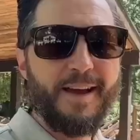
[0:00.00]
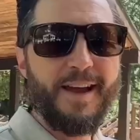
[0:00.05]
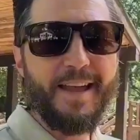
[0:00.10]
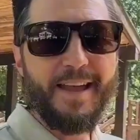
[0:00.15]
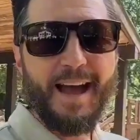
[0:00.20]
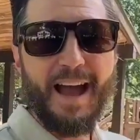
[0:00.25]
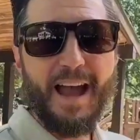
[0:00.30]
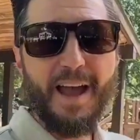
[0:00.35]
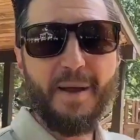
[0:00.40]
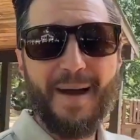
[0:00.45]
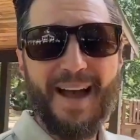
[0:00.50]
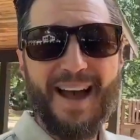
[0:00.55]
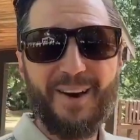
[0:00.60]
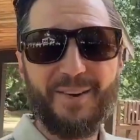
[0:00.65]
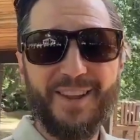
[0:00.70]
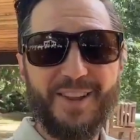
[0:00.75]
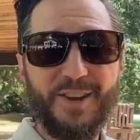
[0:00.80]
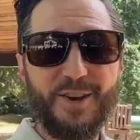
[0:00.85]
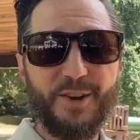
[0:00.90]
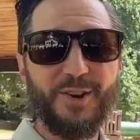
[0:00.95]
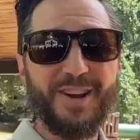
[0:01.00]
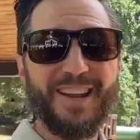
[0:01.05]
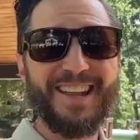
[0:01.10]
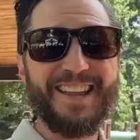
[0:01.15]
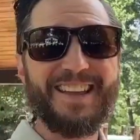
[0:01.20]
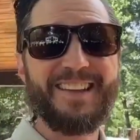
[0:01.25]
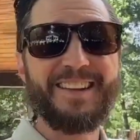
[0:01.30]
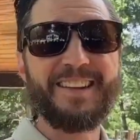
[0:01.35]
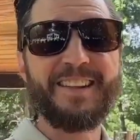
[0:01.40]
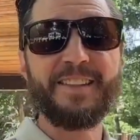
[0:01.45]
Hey, I am out here
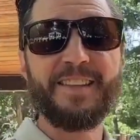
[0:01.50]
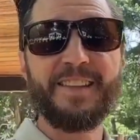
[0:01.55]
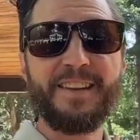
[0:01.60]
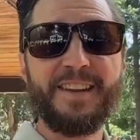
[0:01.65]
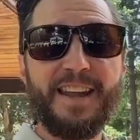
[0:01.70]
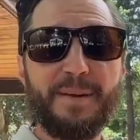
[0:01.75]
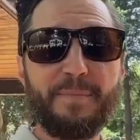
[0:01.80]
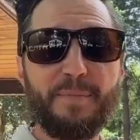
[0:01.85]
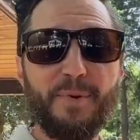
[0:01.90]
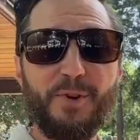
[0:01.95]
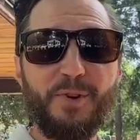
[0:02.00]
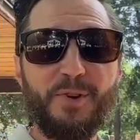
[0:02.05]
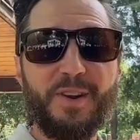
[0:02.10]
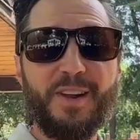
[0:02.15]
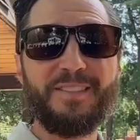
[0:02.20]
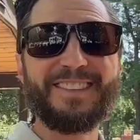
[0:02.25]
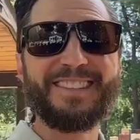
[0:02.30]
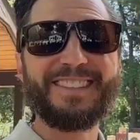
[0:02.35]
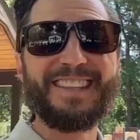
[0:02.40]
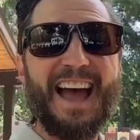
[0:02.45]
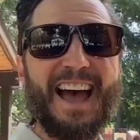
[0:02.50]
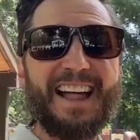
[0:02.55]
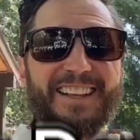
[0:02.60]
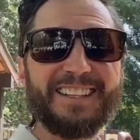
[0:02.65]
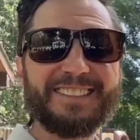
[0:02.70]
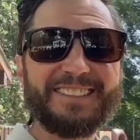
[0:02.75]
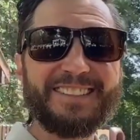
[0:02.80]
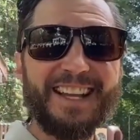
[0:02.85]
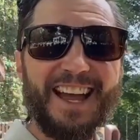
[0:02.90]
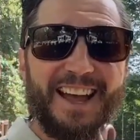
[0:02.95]
in the neighborhood of
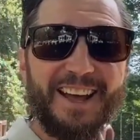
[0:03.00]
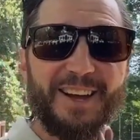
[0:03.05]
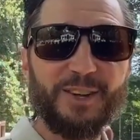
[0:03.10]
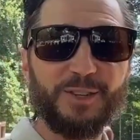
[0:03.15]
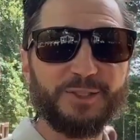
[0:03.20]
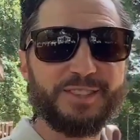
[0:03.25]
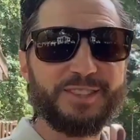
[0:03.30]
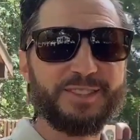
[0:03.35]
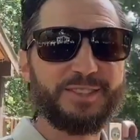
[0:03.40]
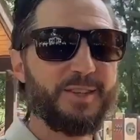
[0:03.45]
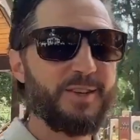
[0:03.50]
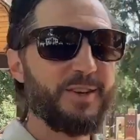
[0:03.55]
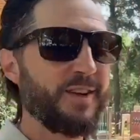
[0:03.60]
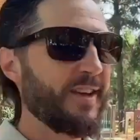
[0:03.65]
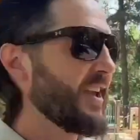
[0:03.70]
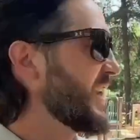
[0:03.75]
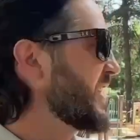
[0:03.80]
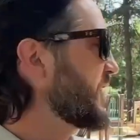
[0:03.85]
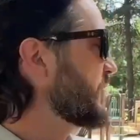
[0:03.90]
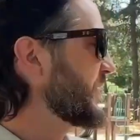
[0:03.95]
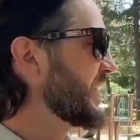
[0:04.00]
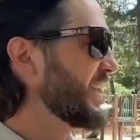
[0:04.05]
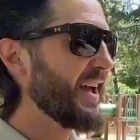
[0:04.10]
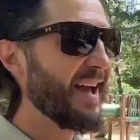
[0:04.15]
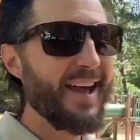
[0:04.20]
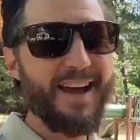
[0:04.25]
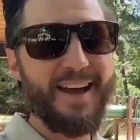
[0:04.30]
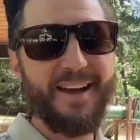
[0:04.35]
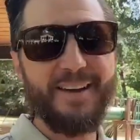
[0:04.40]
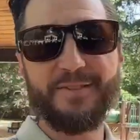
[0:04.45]
Dallas Downs. And we
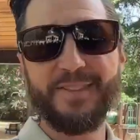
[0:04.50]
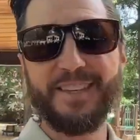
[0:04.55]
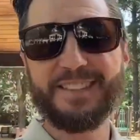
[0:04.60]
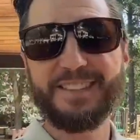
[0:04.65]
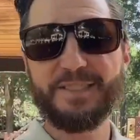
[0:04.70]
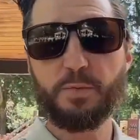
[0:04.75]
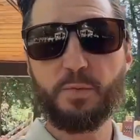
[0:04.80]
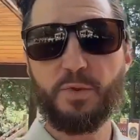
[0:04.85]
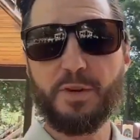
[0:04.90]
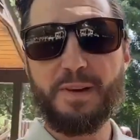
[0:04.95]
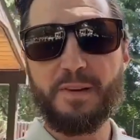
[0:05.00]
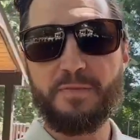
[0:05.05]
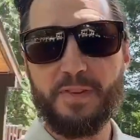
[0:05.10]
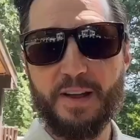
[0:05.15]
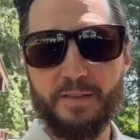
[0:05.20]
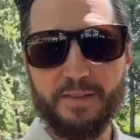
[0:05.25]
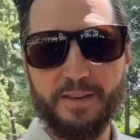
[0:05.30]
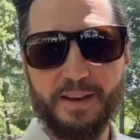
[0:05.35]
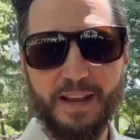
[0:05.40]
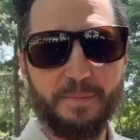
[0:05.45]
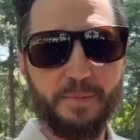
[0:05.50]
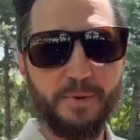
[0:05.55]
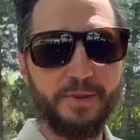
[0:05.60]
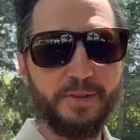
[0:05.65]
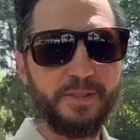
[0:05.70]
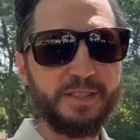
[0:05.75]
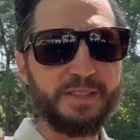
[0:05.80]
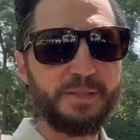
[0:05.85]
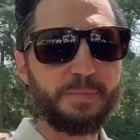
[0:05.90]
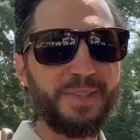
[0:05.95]
have, this is one of my favorite
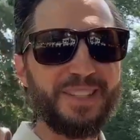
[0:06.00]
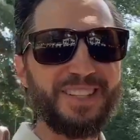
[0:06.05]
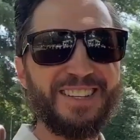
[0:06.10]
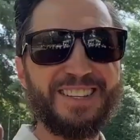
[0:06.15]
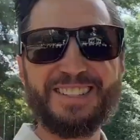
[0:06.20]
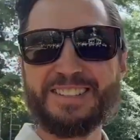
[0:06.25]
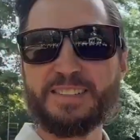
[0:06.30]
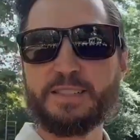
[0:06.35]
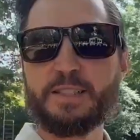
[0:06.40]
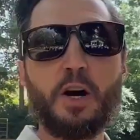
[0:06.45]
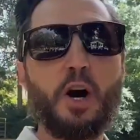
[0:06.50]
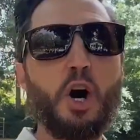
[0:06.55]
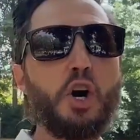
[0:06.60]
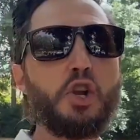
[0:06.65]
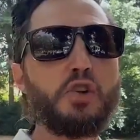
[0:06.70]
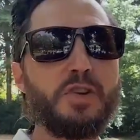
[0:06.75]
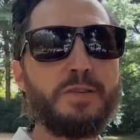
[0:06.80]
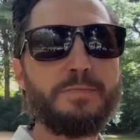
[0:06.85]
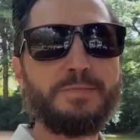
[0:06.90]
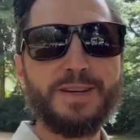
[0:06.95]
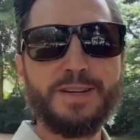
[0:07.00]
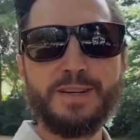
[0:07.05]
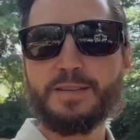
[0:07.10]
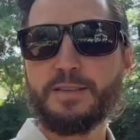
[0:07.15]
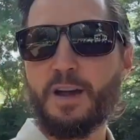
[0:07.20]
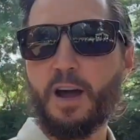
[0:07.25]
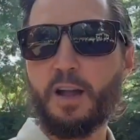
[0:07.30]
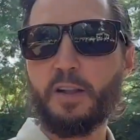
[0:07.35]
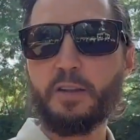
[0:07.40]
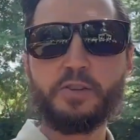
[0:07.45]
neighborhoods because under a million
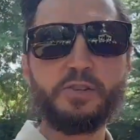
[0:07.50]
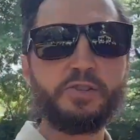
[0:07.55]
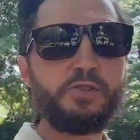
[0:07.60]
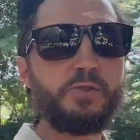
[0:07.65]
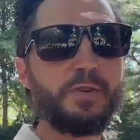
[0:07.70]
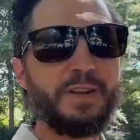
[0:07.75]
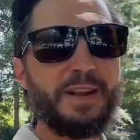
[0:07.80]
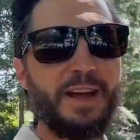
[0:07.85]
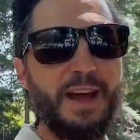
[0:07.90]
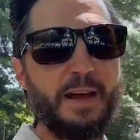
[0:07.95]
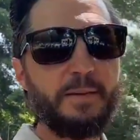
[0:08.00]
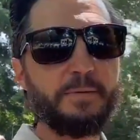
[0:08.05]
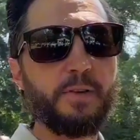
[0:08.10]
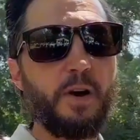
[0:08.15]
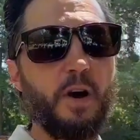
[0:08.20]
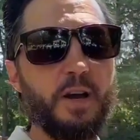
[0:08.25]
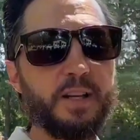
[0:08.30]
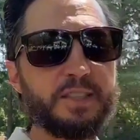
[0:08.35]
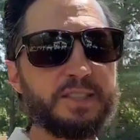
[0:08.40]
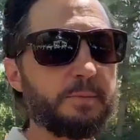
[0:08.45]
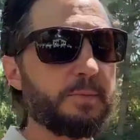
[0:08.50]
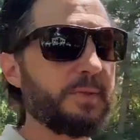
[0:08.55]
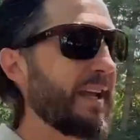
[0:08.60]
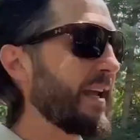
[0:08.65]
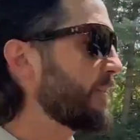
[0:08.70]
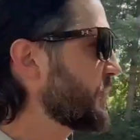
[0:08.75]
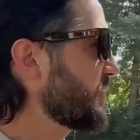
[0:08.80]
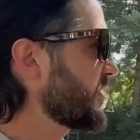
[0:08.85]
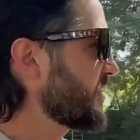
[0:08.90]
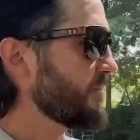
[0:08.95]
dollars, you can have awesome
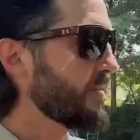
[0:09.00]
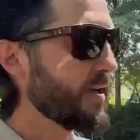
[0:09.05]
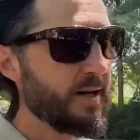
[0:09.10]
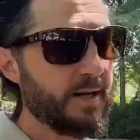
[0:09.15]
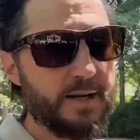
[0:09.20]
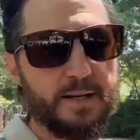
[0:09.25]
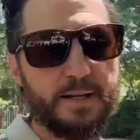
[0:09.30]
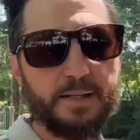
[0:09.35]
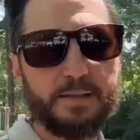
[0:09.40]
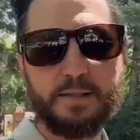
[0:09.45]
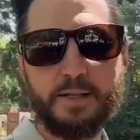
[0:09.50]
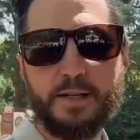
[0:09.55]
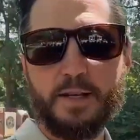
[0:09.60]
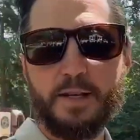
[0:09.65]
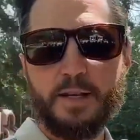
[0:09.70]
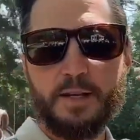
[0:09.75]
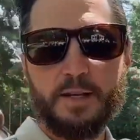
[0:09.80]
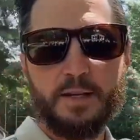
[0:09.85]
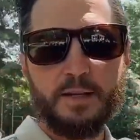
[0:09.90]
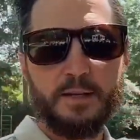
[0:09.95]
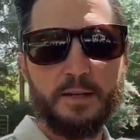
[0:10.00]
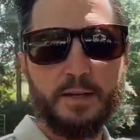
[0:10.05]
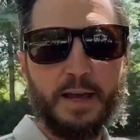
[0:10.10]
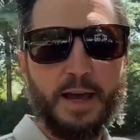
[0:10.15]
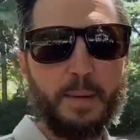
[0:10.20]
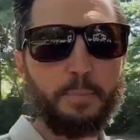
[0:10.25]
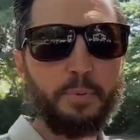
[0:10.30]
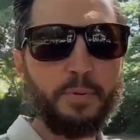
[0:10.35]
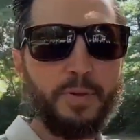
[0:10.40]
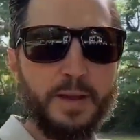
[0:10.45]
neighborhood amenities. You
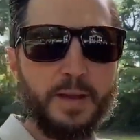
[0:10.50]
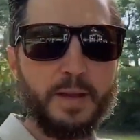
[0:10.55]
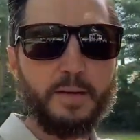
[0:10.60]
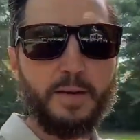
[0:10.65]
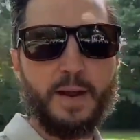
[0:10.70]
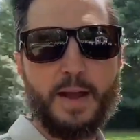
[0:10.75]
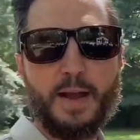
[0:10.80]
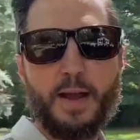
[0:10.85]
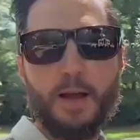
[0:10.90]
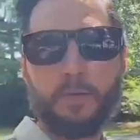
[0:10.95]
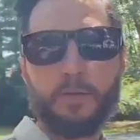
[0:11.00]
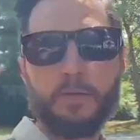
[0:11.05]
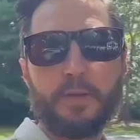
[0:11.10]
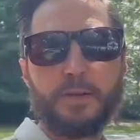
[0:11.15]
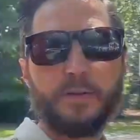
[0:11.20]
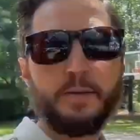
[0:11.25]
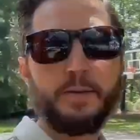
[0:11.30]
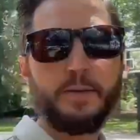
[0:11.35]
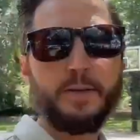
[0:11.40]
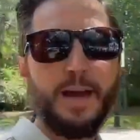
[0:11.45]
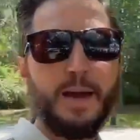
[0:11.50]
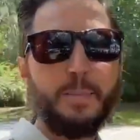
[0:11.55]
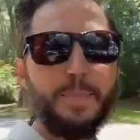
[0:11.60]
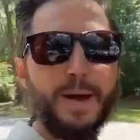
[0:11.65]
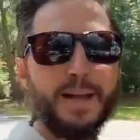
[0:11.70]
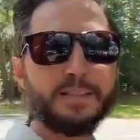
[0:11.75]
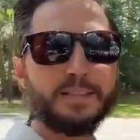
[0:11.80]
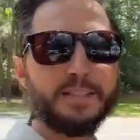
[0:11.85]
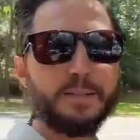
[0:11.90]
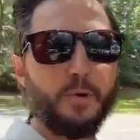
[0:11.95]
got a playground, you got
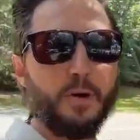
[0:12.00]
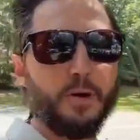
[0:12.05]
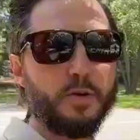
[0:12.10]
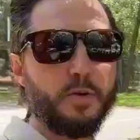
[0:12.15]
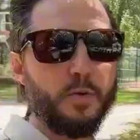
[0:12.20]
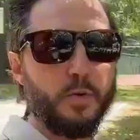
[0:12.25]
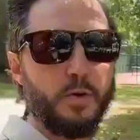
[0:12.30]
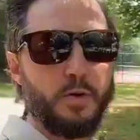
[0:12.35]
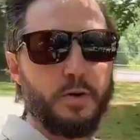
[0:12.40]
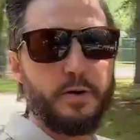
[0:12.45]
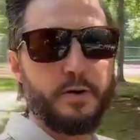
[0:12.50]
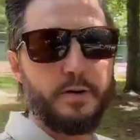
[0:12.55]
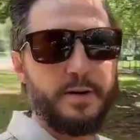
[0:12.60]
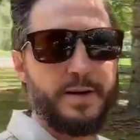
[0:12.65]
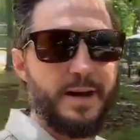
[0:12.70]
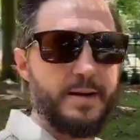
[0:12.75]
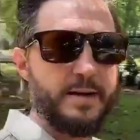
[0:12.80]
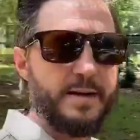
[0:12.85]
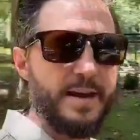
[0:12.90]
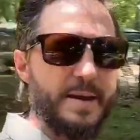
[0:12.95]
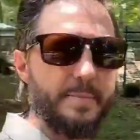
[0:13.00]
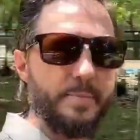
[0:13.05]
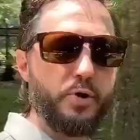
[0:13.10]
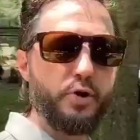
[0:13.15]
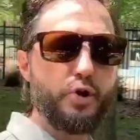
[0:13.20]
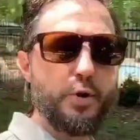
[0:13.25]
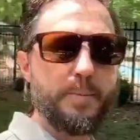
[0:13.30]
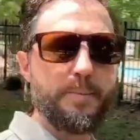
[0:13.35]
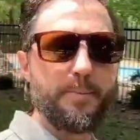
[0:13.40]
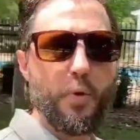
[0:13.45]
basketball court, you got
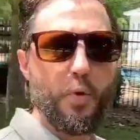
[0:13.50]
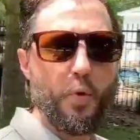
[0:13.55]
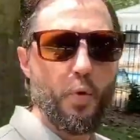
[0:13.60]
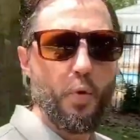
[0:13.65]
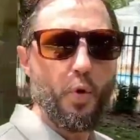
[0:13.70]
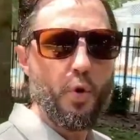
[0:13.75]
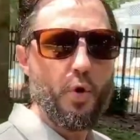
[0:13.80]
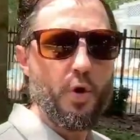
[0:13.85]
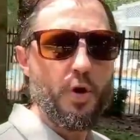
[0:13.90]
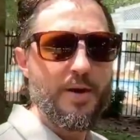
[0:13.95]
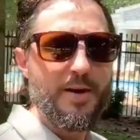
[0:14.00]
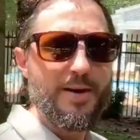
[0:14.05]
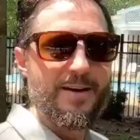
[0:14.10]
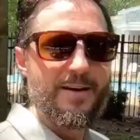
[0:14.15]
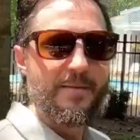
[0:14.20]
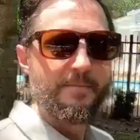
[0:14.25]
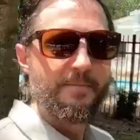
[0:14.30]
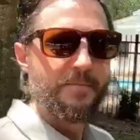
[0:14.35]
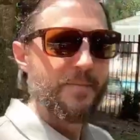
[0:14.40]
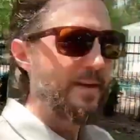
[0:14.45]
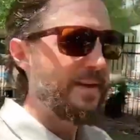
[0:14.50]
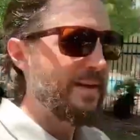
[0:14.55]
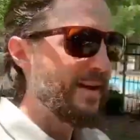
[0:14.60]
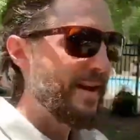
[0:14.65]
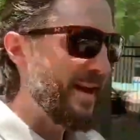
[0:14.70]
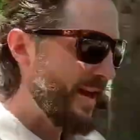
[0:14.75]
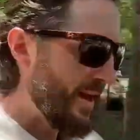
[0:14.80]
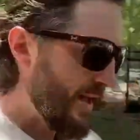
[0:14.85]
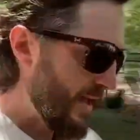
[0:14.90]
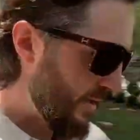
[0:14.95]
neighborhood pool,
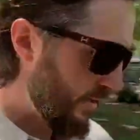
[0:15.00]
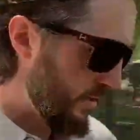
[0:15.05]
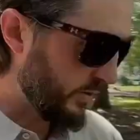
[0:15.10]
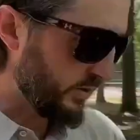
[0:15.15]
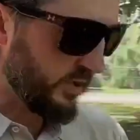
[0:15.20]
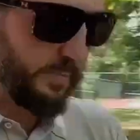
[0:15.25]
and there's